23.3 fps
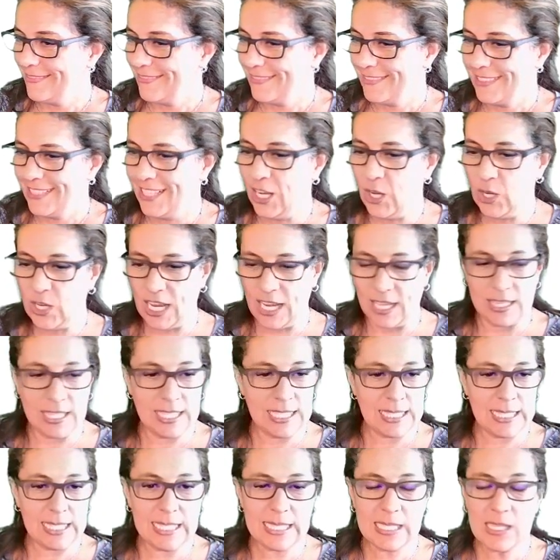Okay,
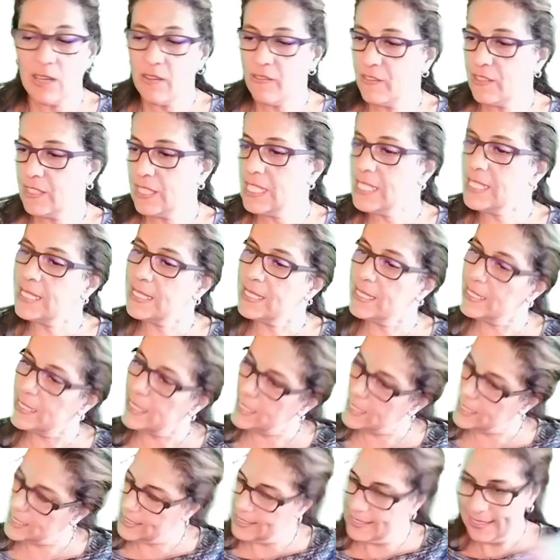this
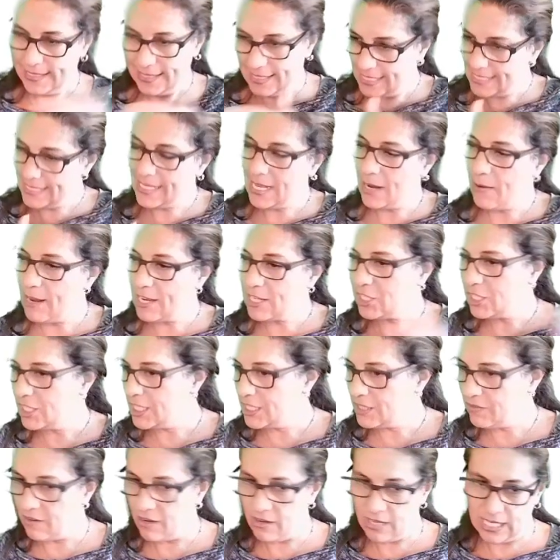direction
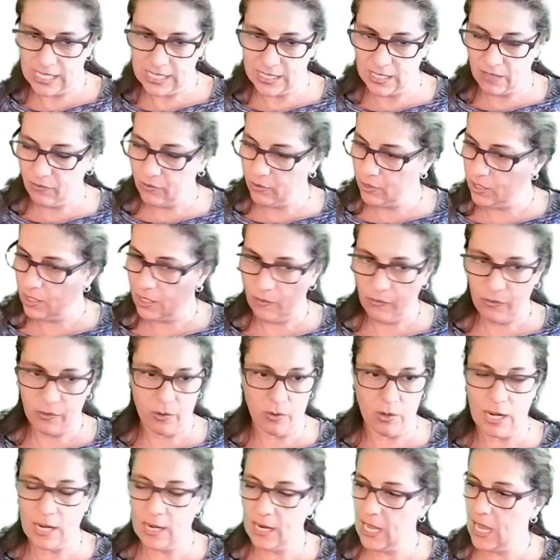is very easy. If you
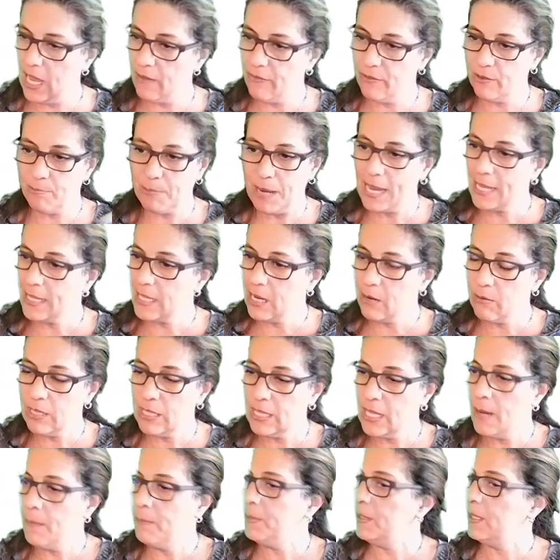have a binary
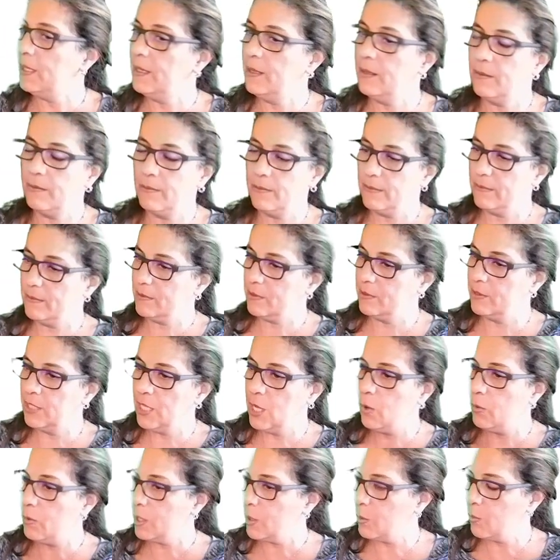number,
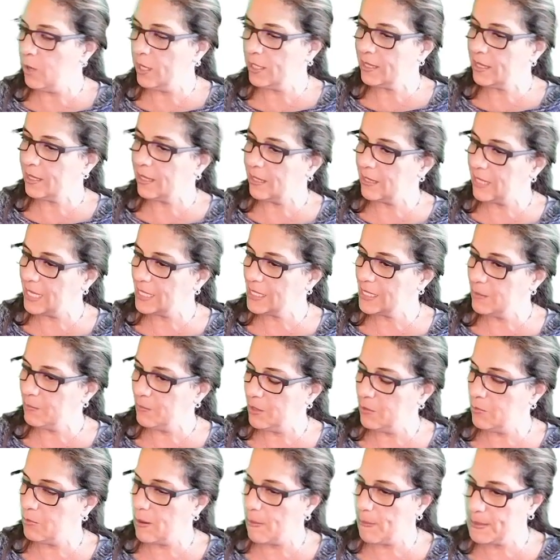knowing what the
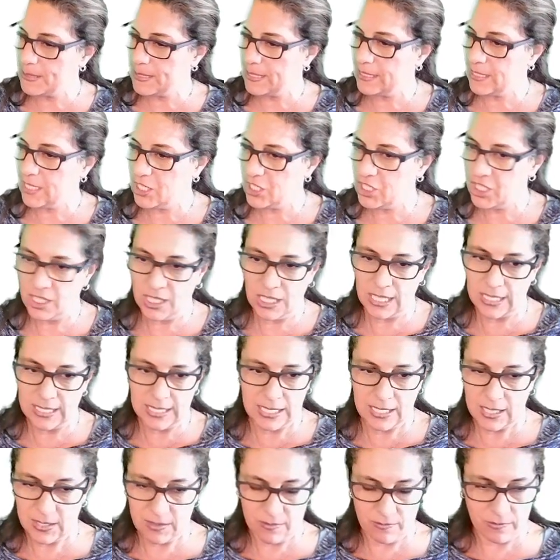decimal representation
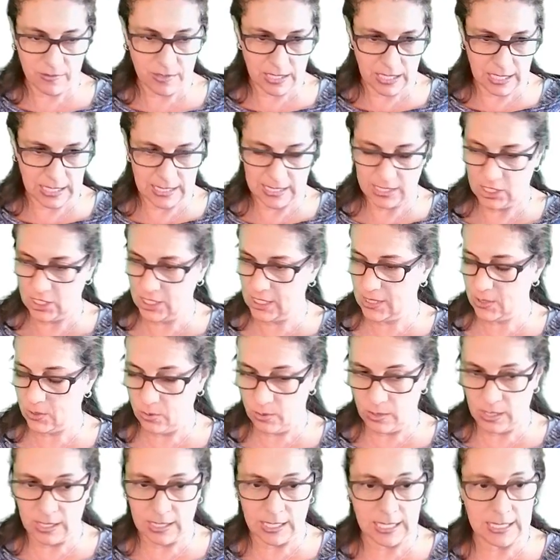is just
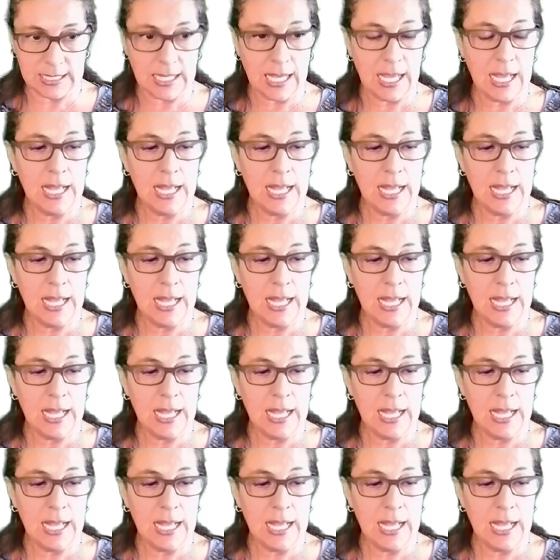doing this.